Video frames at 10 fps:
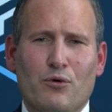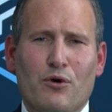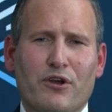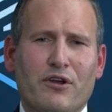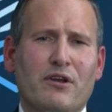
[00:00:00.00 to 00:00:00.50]

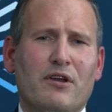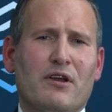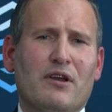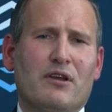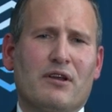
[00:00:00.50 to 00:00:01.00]
quarter,
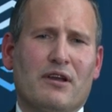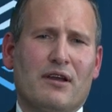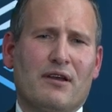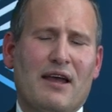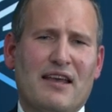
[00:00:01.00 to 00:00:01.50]

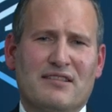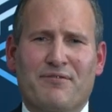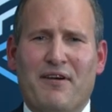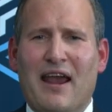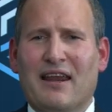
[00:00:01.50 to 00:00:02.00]
uh, as the
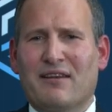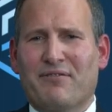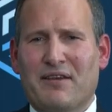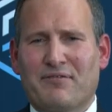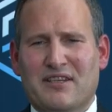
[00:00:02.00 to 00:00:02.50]
final
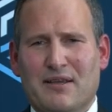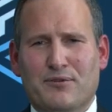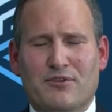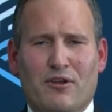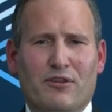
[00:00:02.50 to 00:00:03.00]
fifth
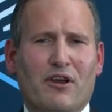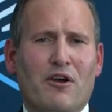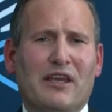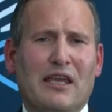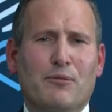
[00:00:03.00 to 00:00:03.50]
ships under
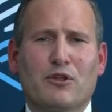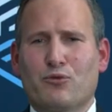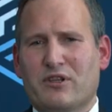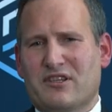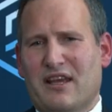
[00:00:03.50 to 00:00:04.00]
our agreement
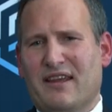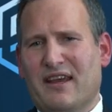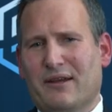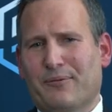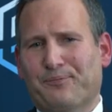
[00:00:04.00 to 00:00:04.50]
with Cheniere.